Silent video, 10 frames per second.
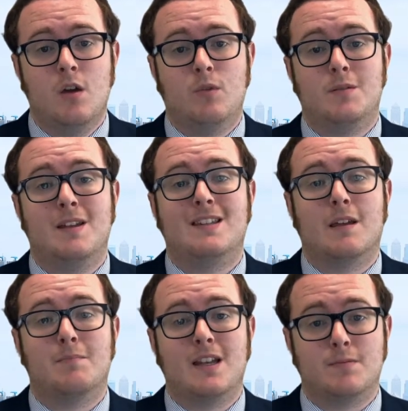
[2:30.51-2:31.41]
with the
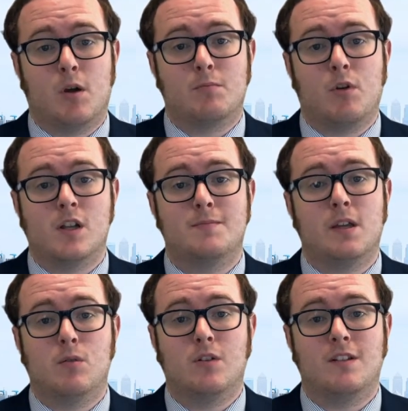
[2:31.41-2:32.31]
Mintec benchmark price
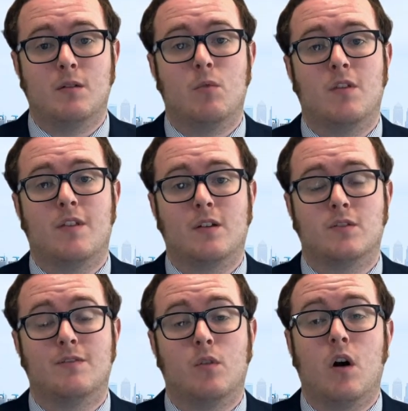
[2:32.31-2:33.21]
being quoted at
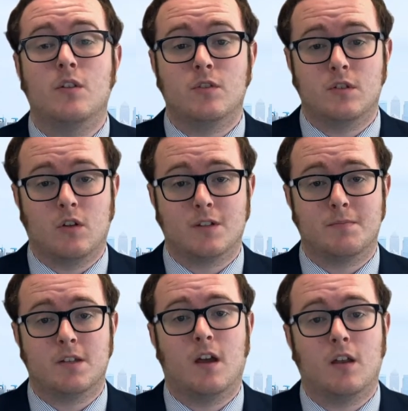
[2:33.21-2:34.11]
$1,400
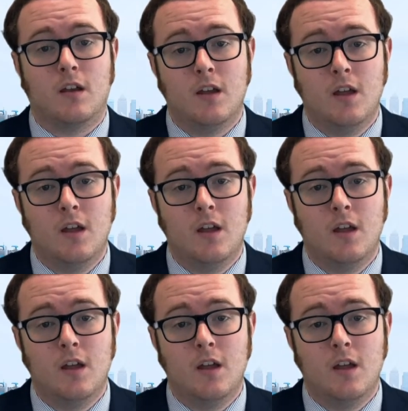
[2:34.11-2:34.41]
per tonne.